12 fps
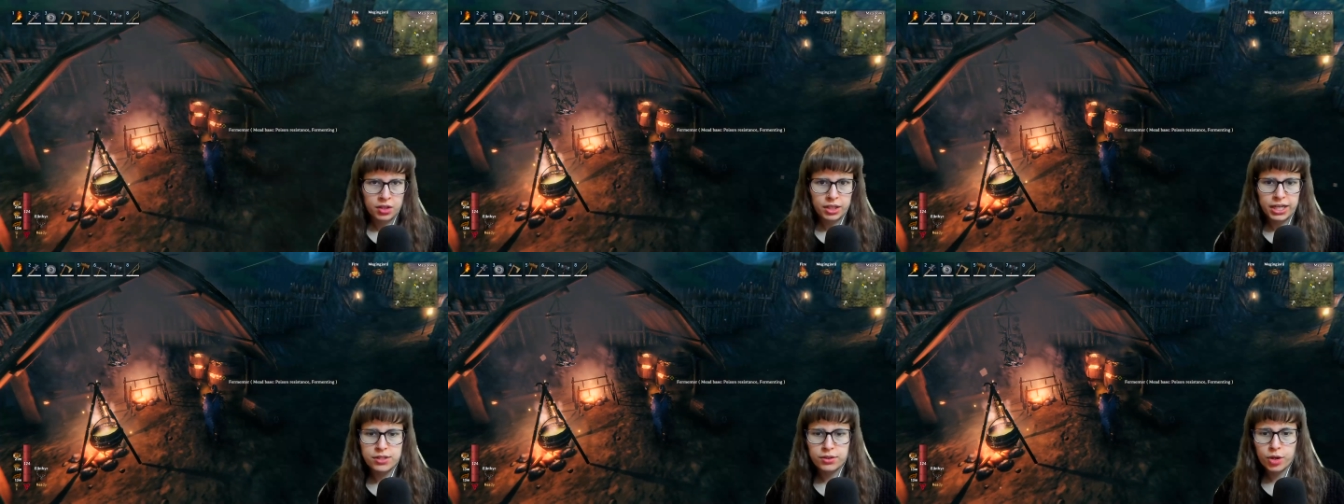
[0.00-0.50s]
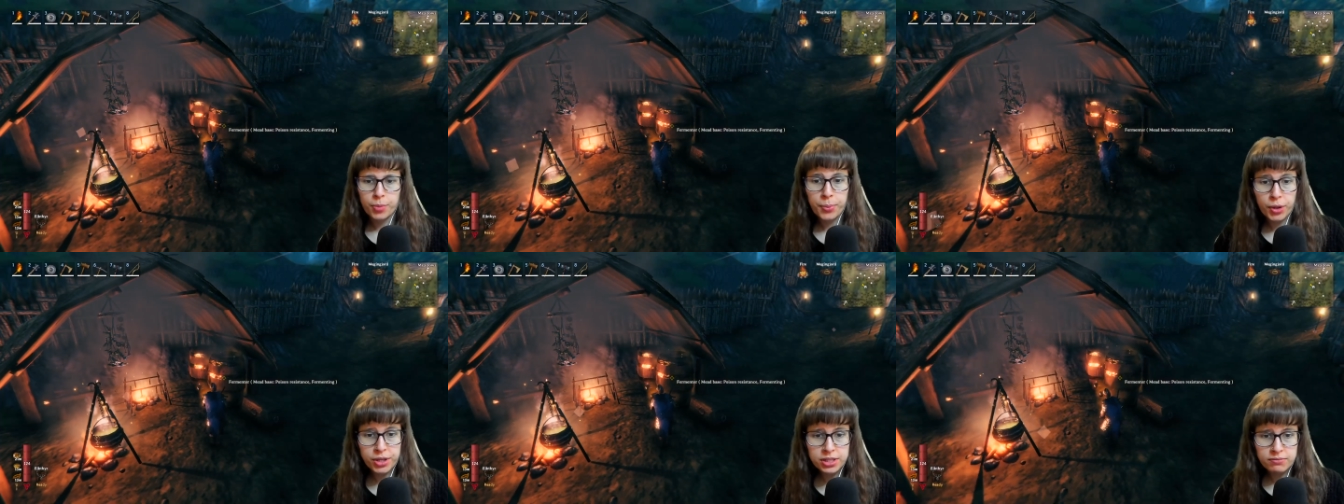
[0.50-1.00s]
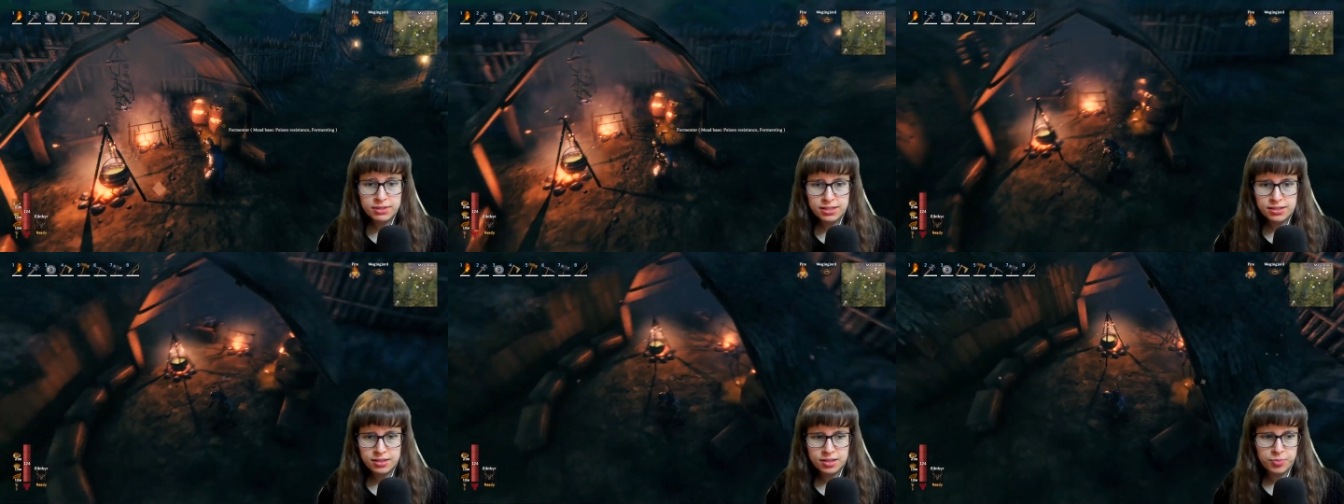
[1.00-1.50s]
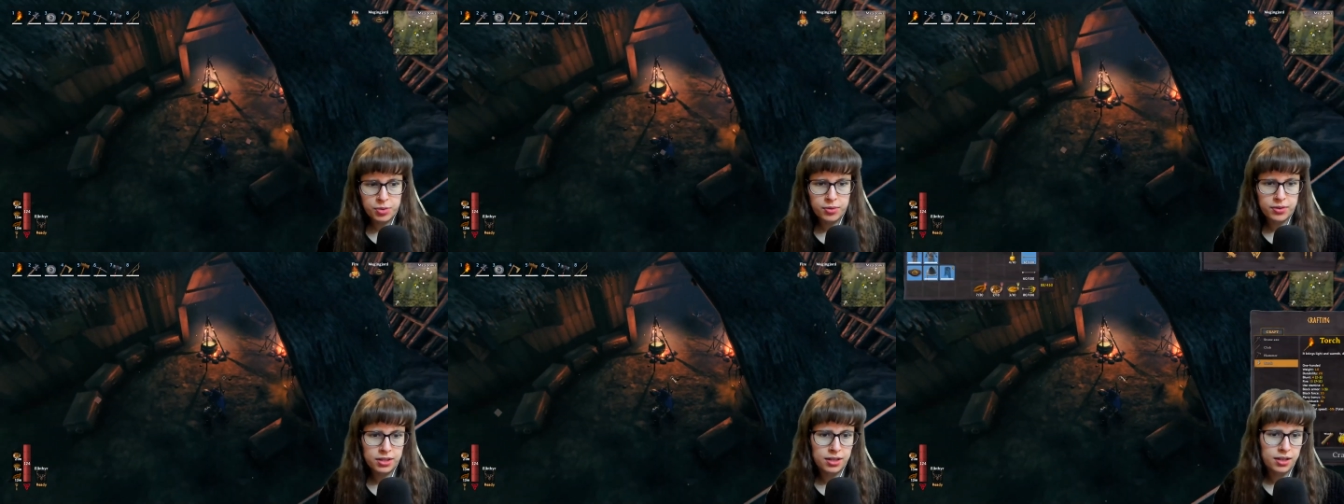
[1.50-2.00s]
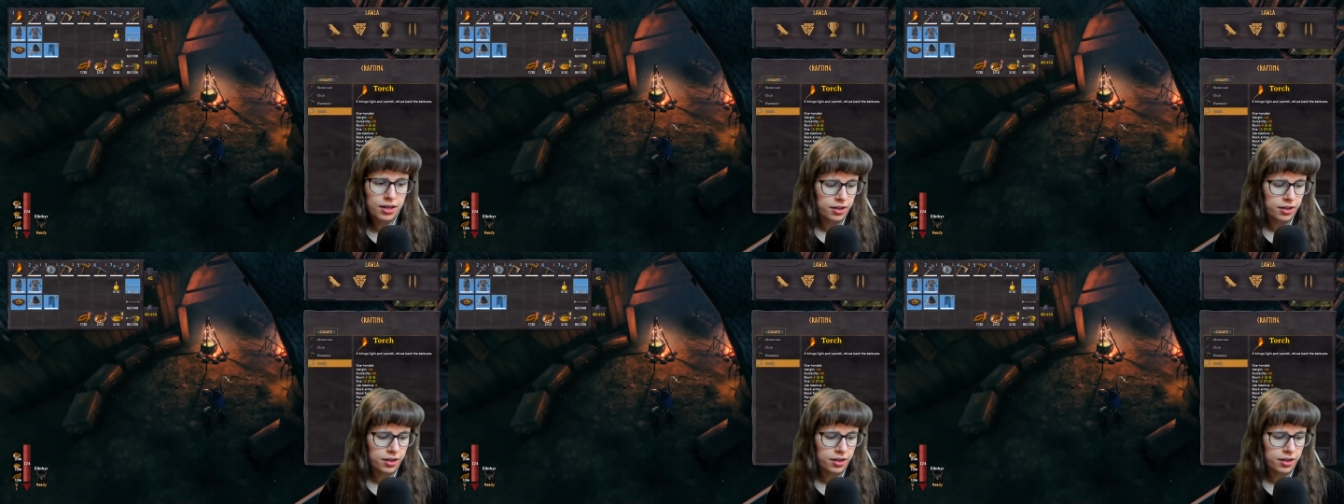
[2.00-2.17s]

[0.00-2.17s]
Okay, so I've got a poison resistance brewing in there.